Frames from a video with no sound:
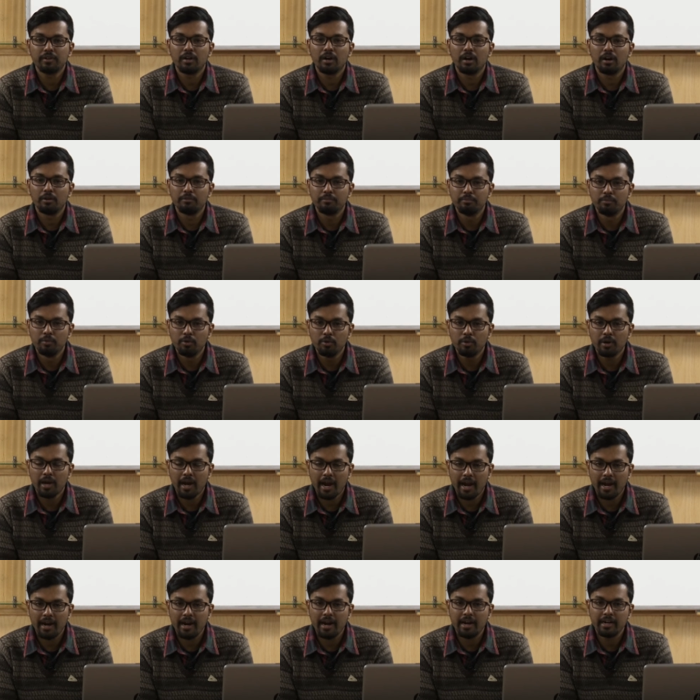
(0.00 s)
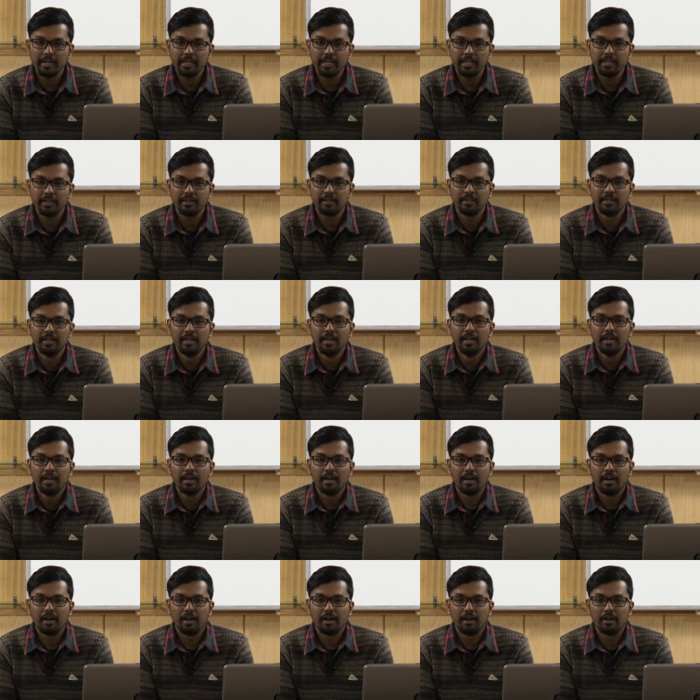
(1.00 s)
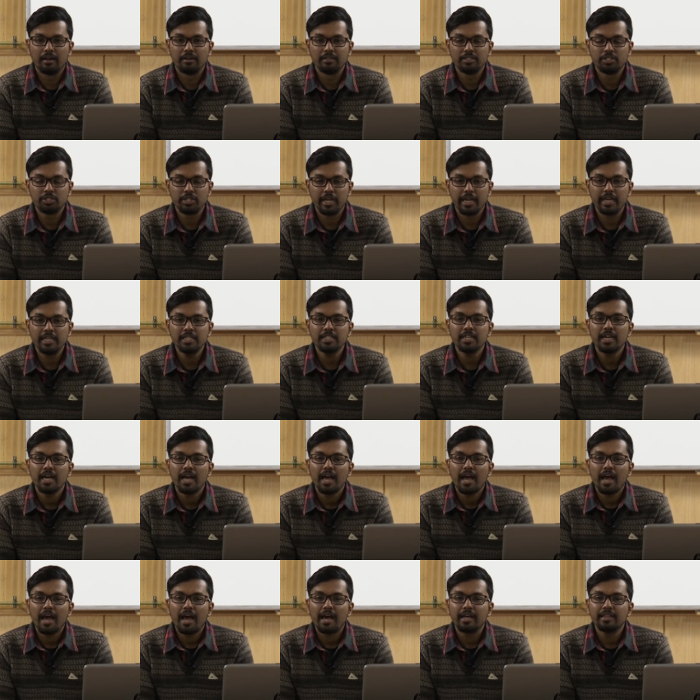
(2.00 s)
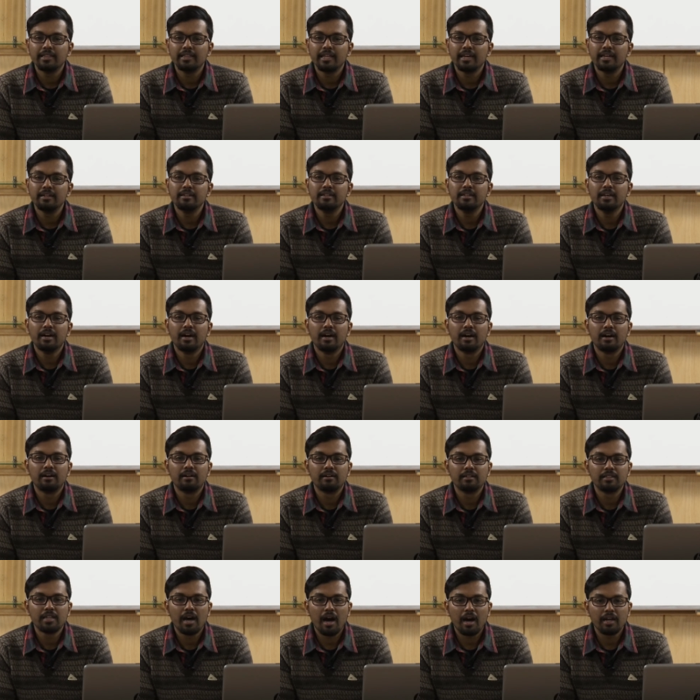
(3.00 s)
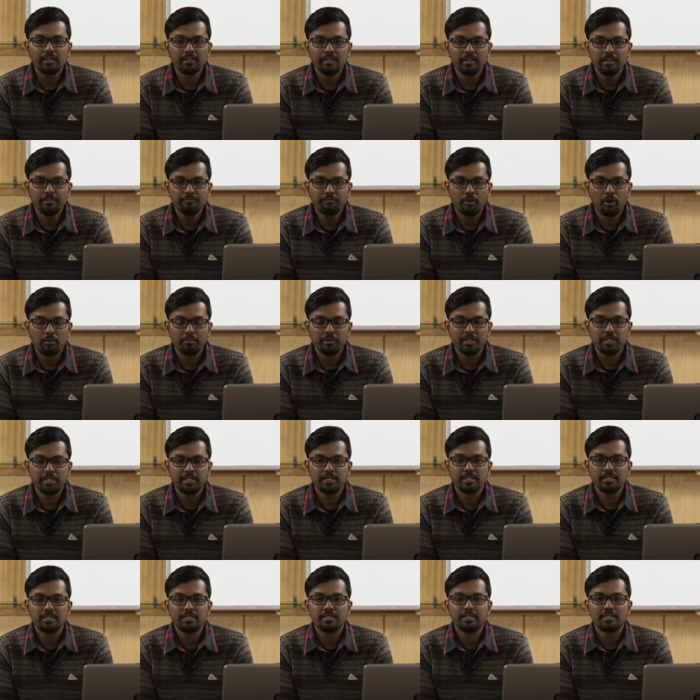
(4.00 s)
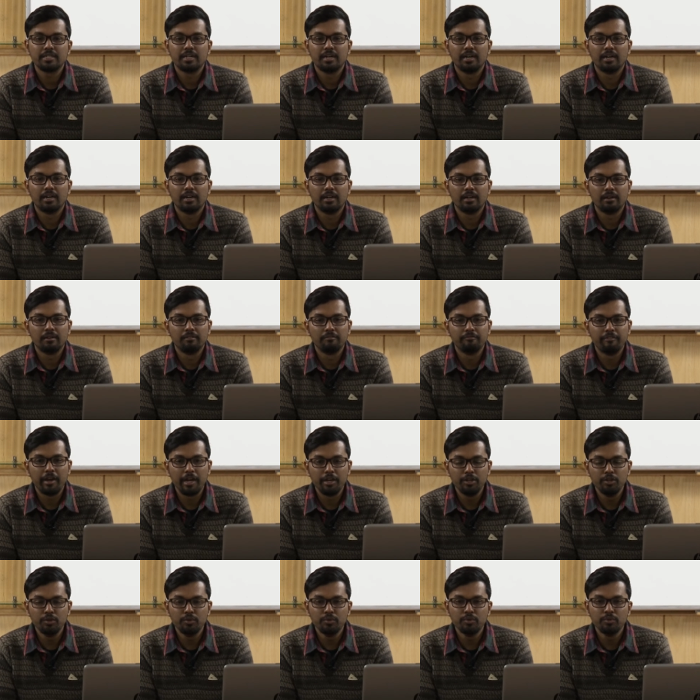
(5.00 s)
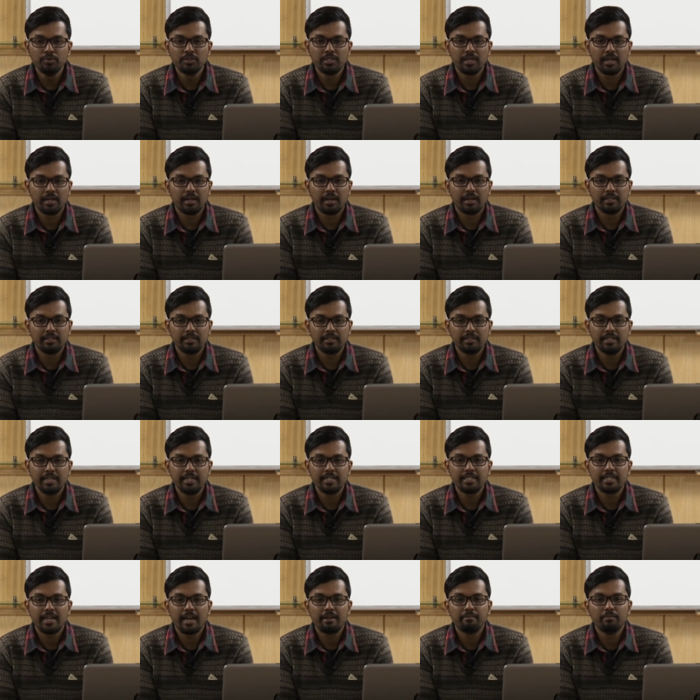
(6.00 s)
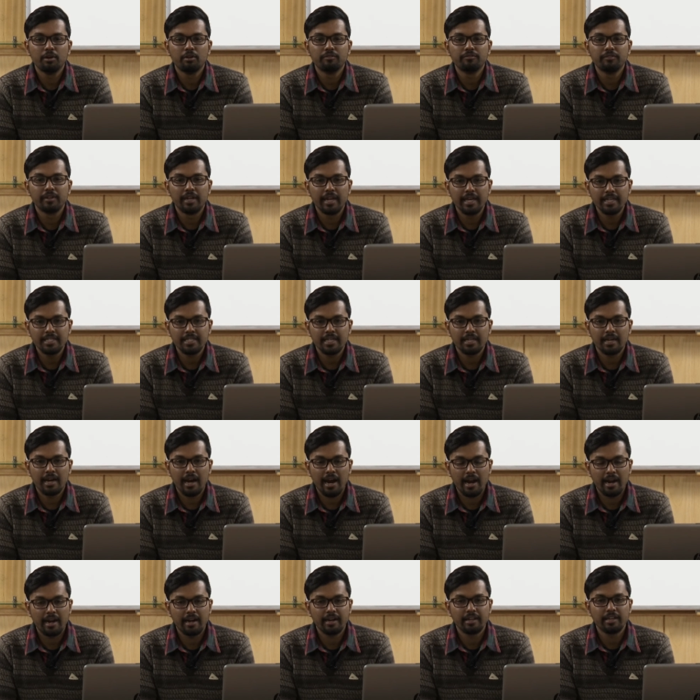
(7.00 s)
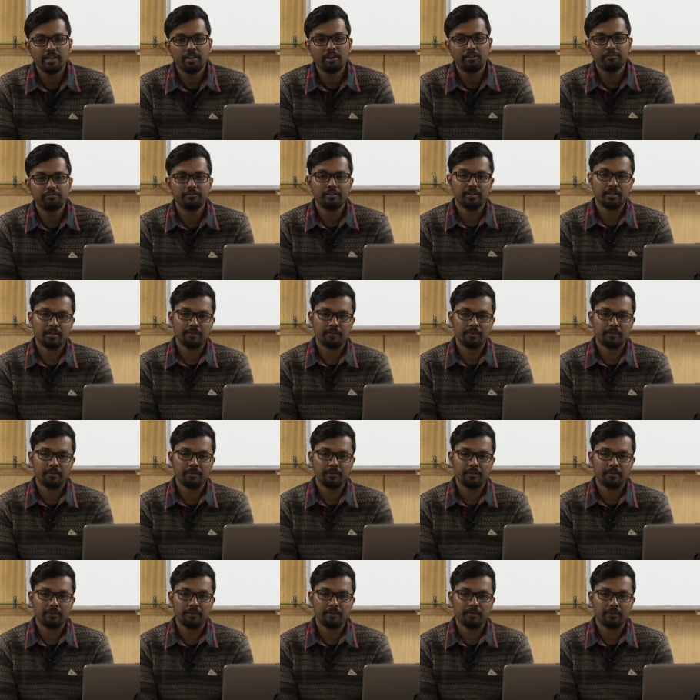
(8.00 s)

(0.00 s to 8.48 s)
more hierarchical stage, and then the other informations, venues and other things can be of less hierarchy of